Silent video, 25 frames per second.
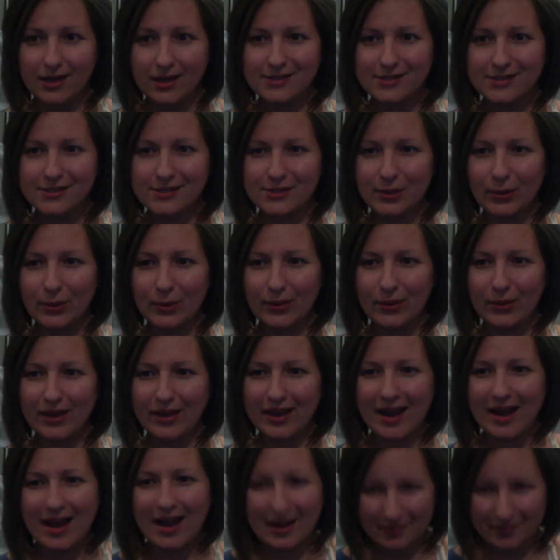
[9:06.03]
So it
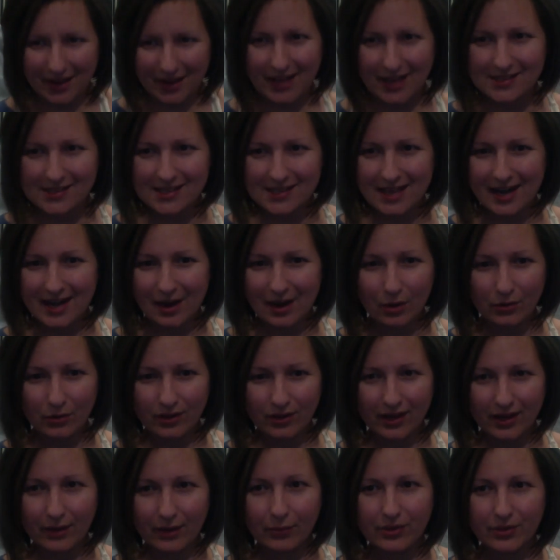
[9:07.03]
kind of has that
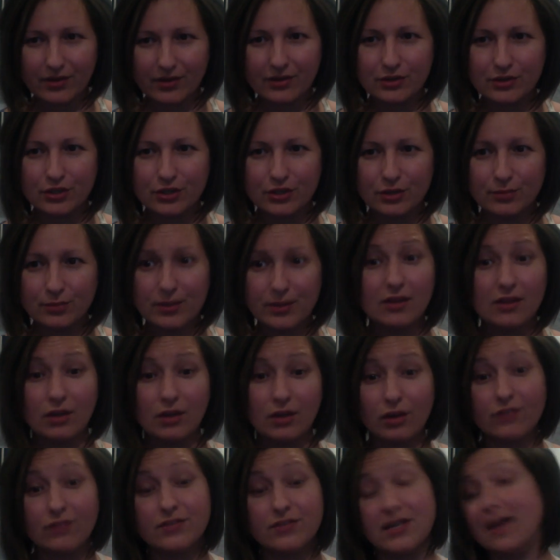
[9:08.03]
outline where there should be a
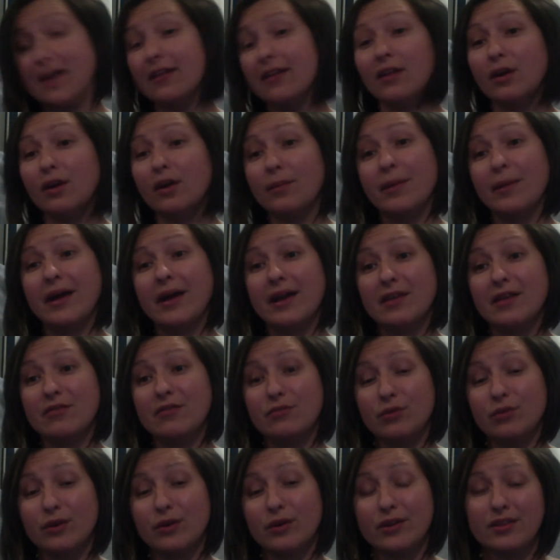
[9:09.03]
lot of dialogue back and
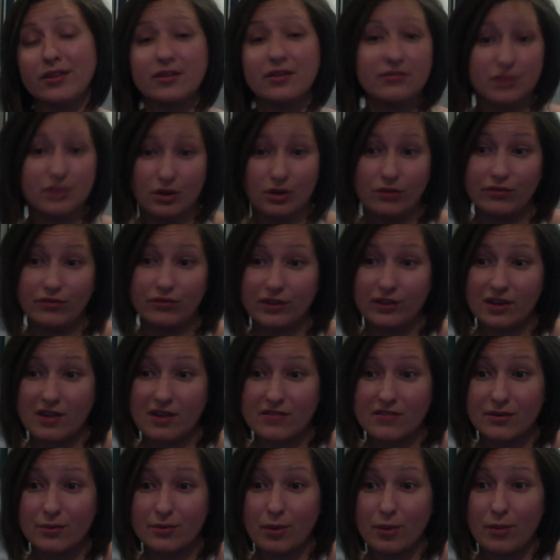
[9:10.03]
forth. And if you don't feel
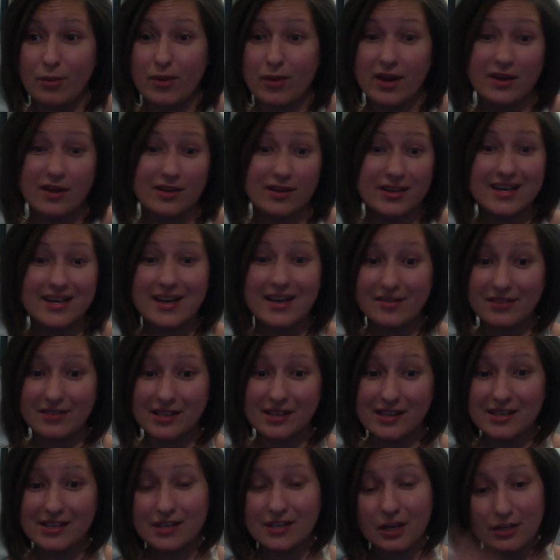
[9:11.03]
comfortable about it, you can
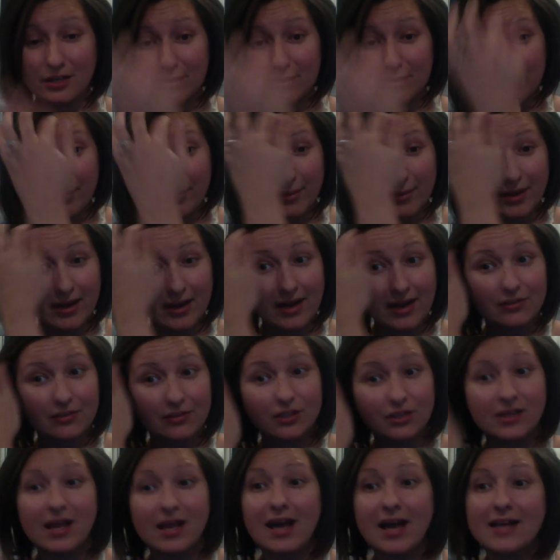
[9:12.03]
definitely talk to me about it after
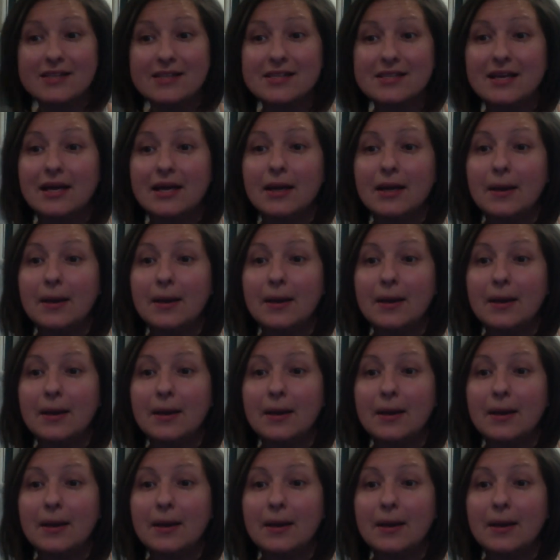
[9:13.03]
class.